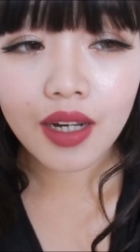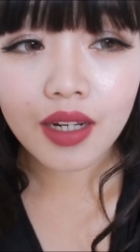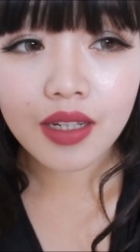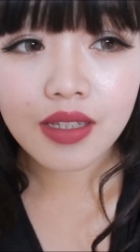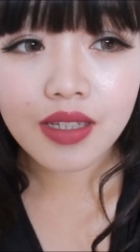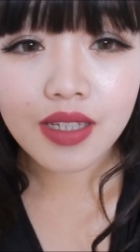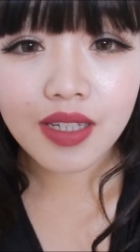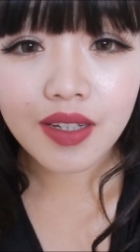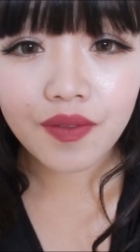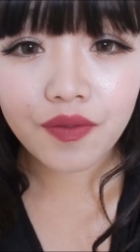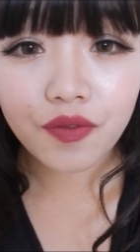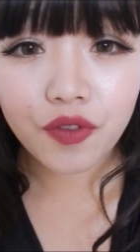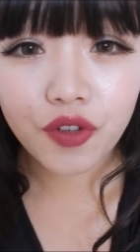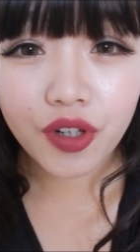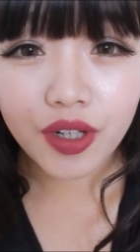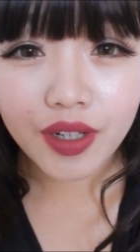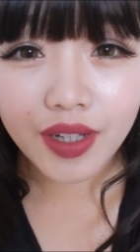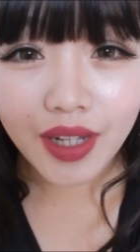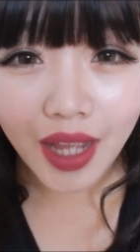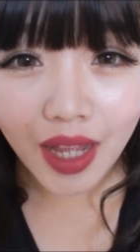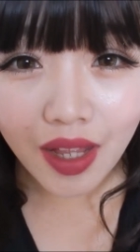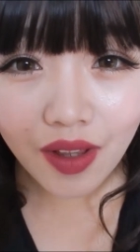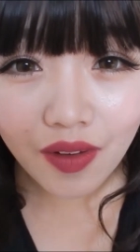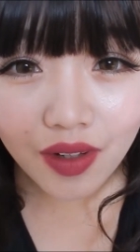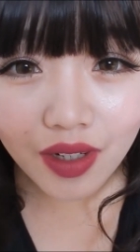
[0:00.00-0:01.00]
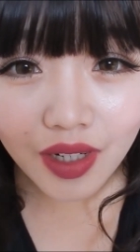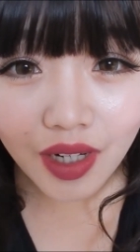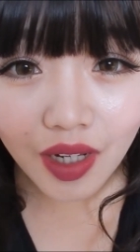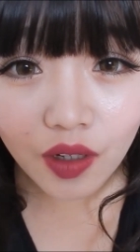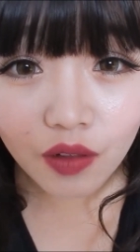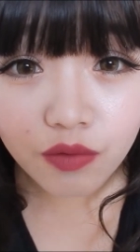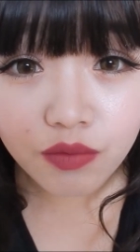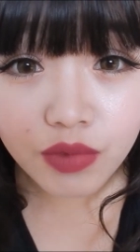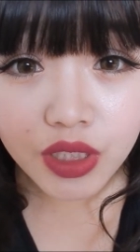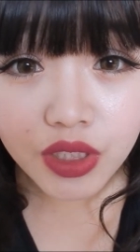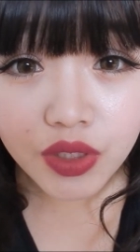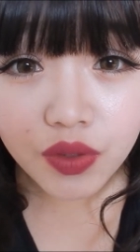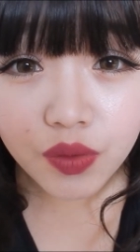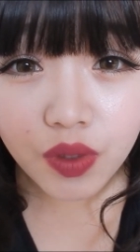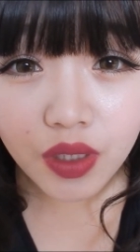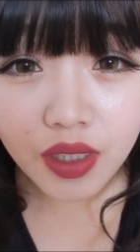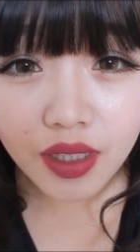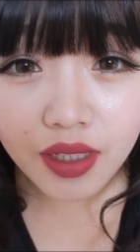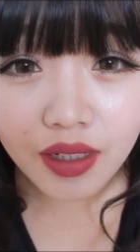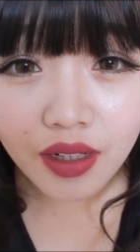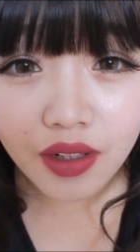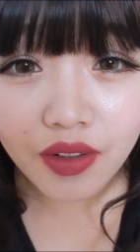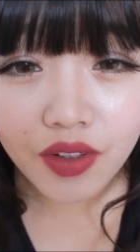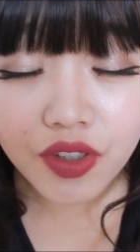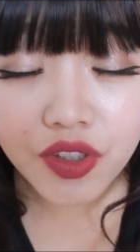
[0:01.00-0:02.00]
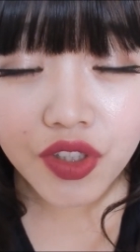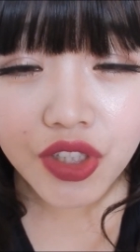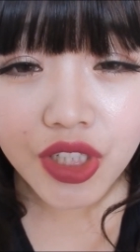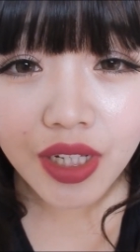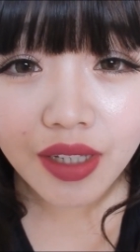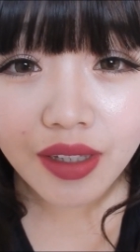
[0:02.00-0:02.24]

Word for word: that is it for now and I'll be doing another